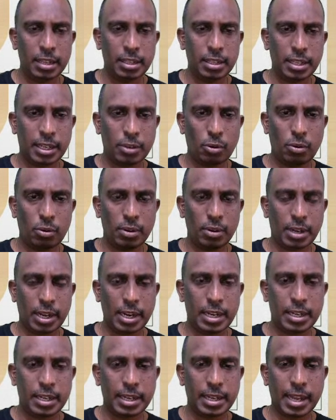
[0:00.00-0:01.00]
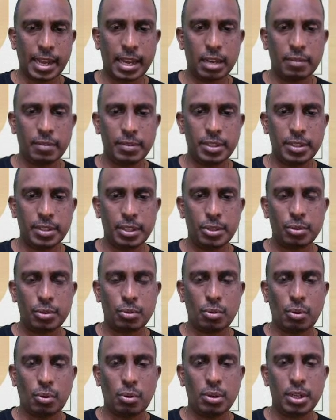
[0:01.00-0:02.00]
the concrete tank, which is
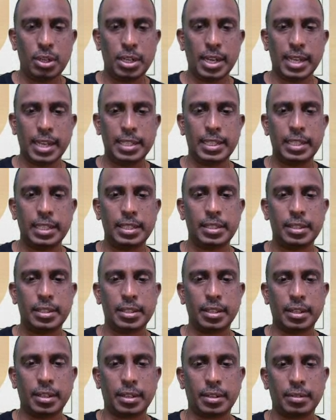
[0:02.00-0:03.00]
called digester.